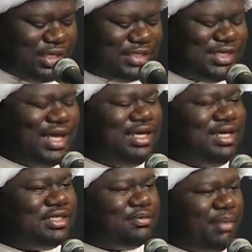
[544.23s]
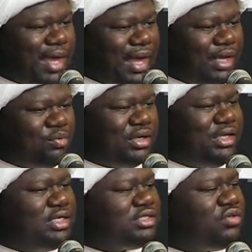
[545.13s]
They say He is mad when
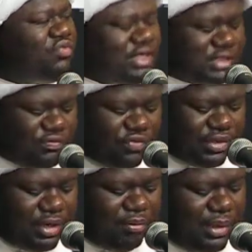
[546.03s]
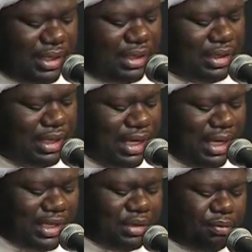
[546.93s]
He is the reason for their being
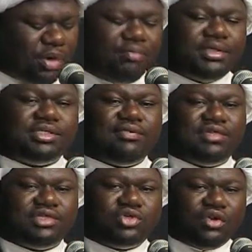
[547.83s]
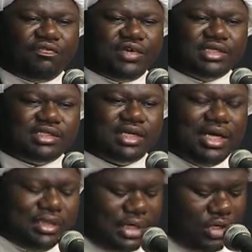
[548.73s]
and the purpose of the surface.
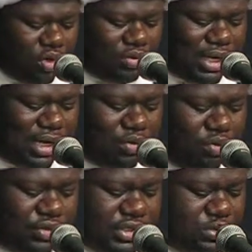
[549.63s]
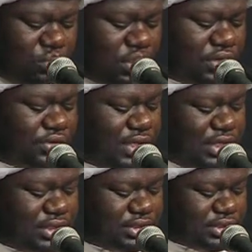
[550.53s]
They know not what His worth
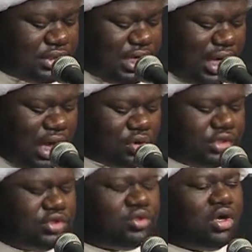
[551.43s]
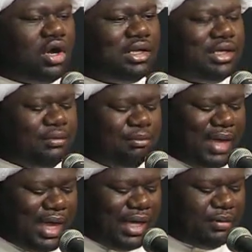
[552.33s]
is. How could you call Him
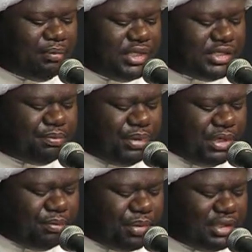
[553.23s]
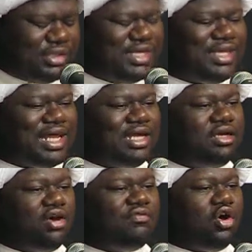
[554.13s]
mad? Peace be upon the light
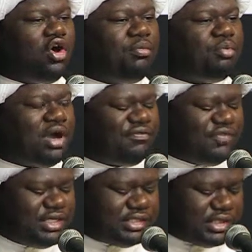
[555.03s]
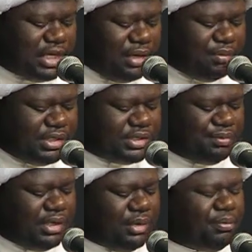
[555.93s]
of all prophets. Peace
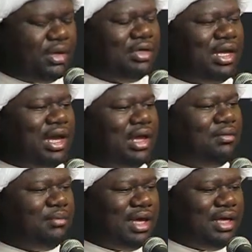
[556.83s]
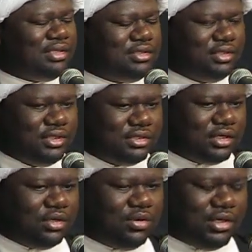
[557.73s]
be upon Ahmad.
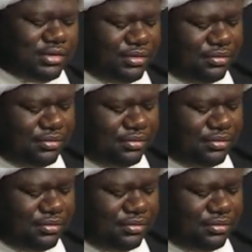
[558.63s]
Salawat.